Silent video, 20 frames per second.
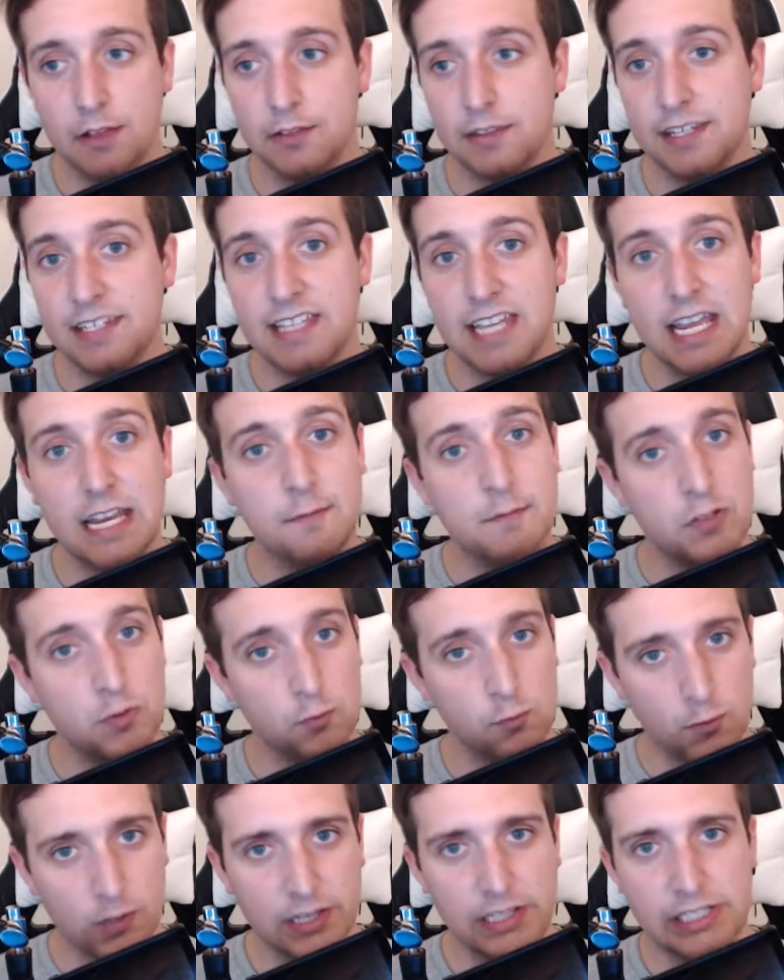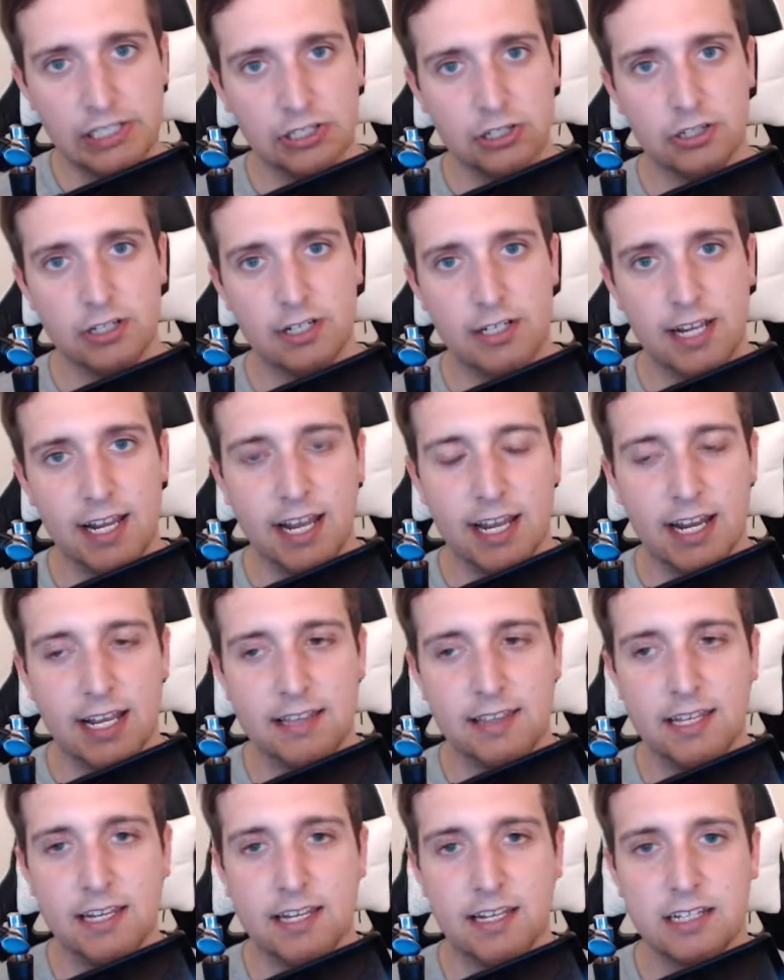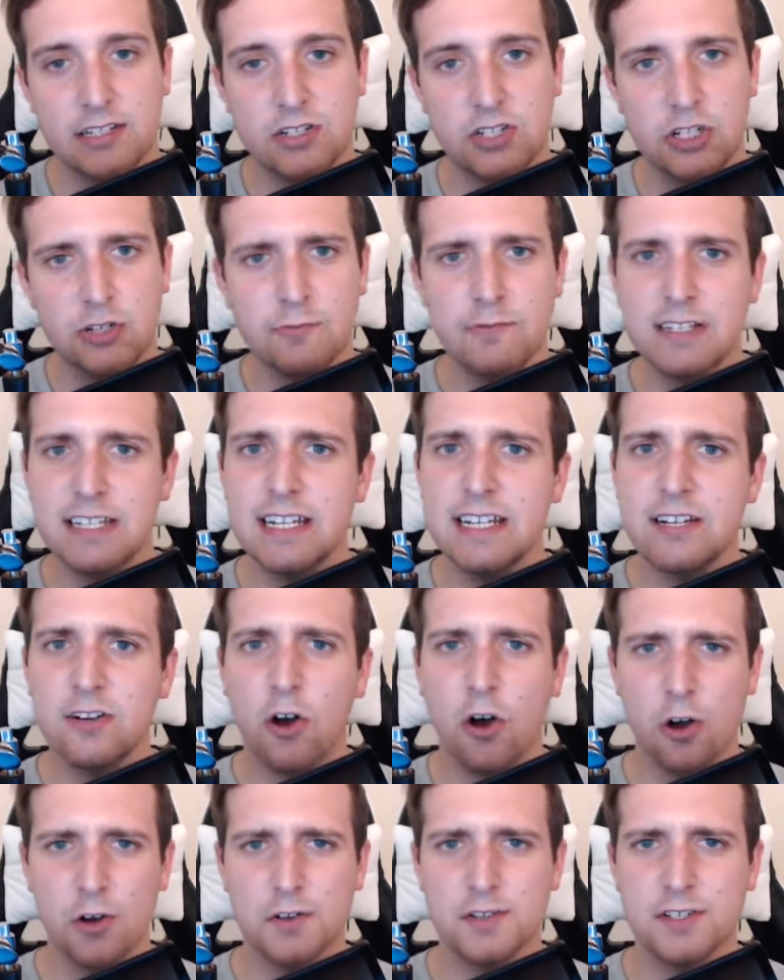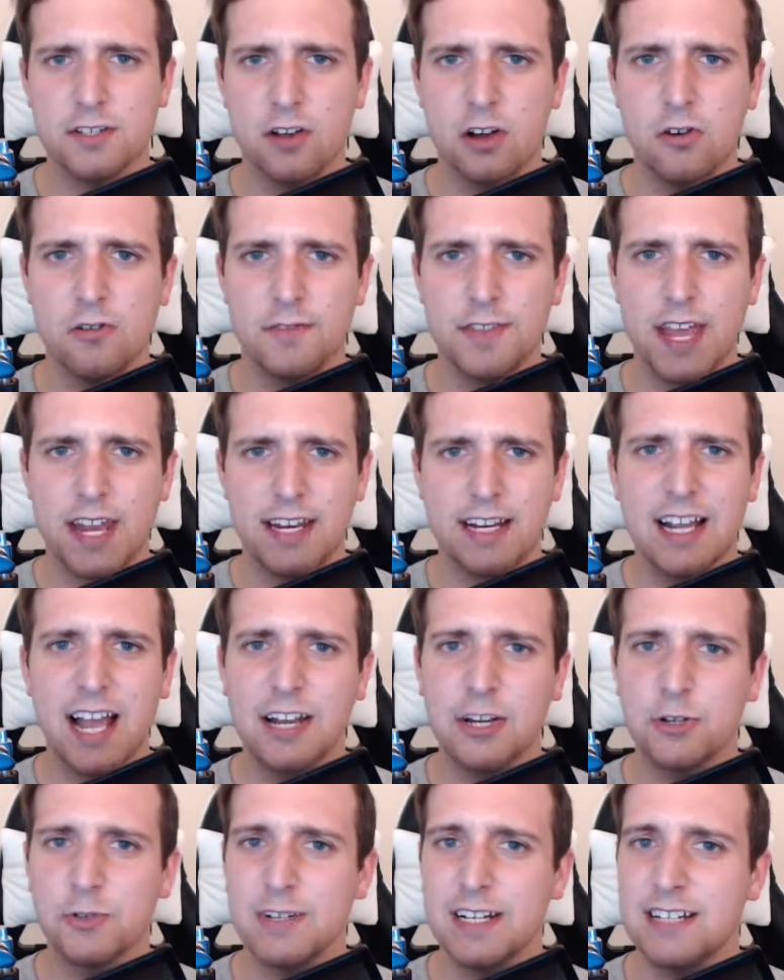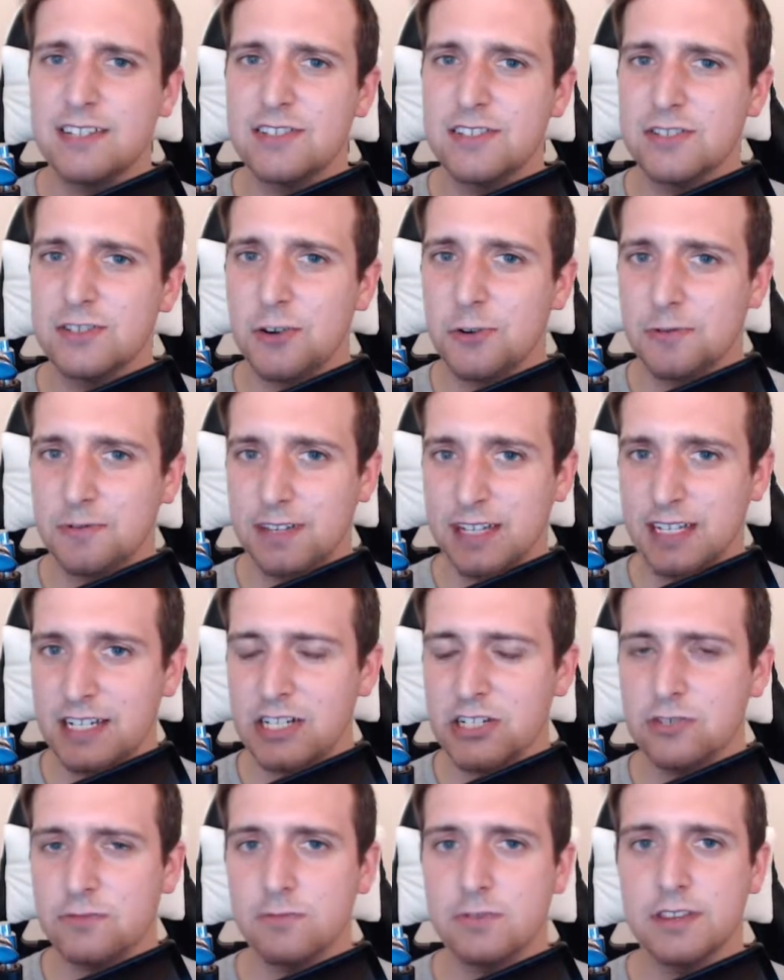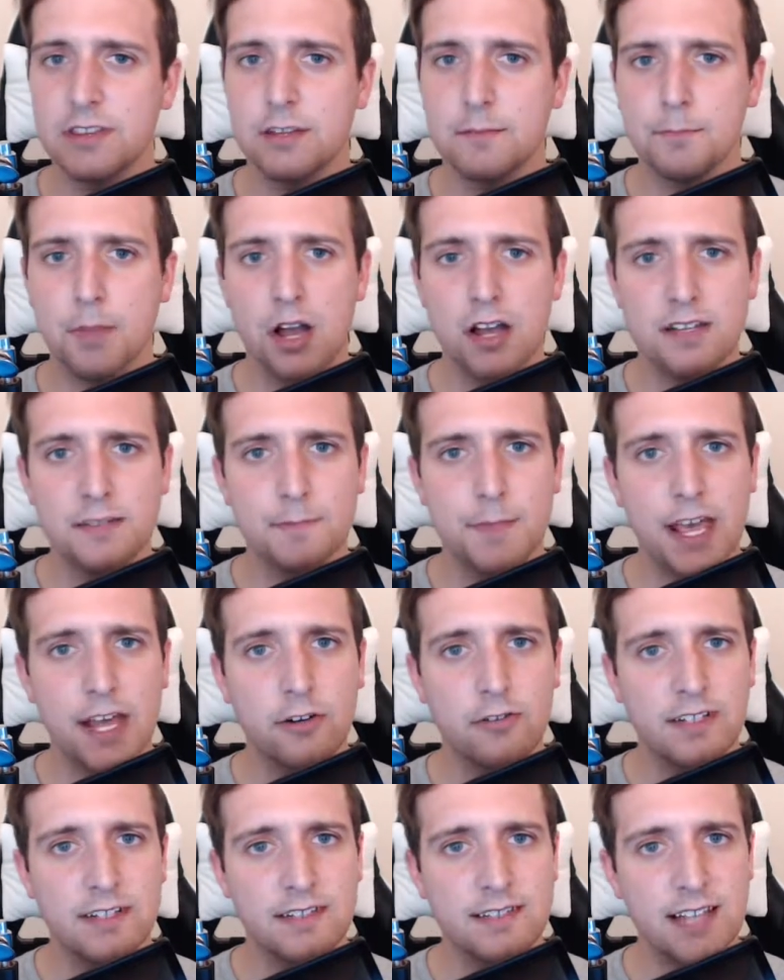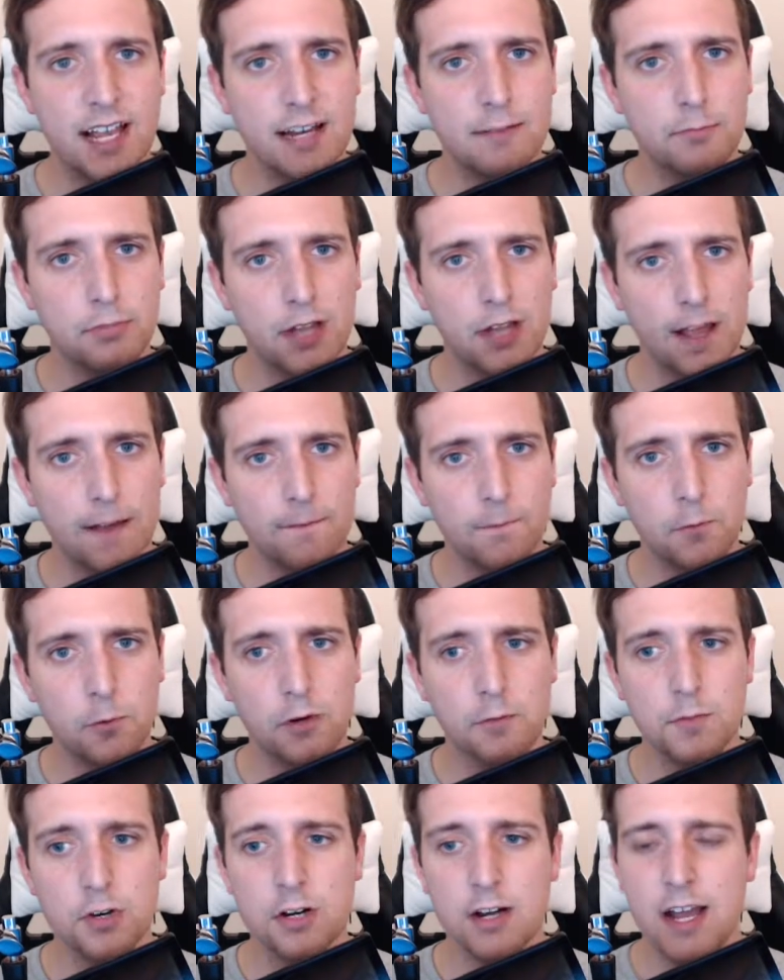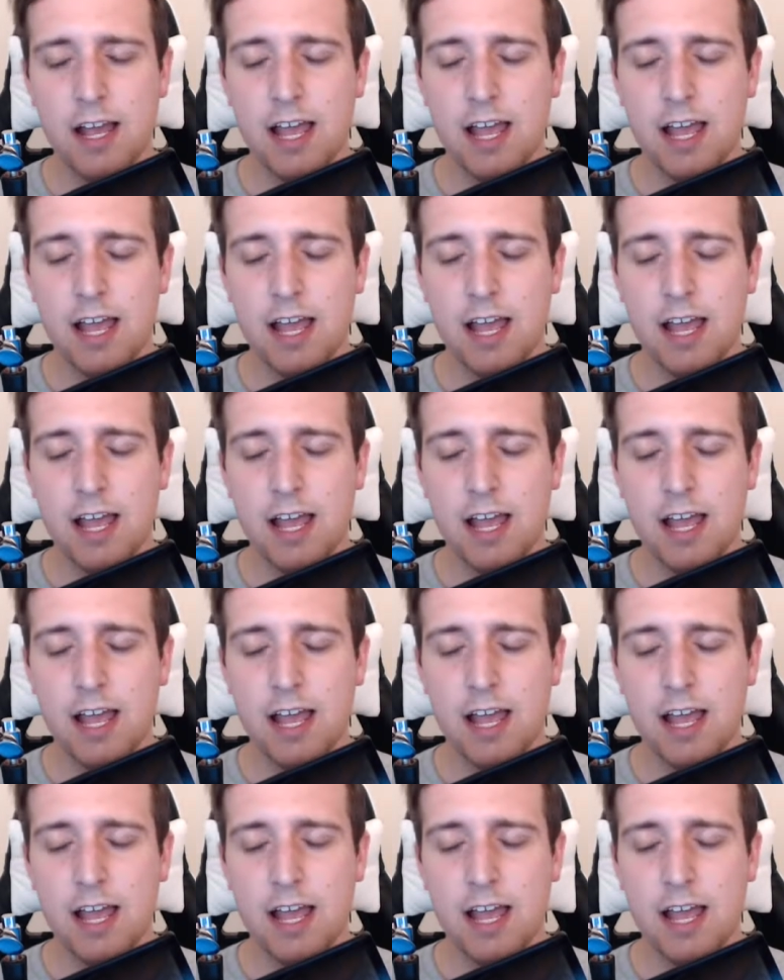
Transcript: The game is really good, and I think it's unique also that it kind of creates its own niche with the boss battling side platformer,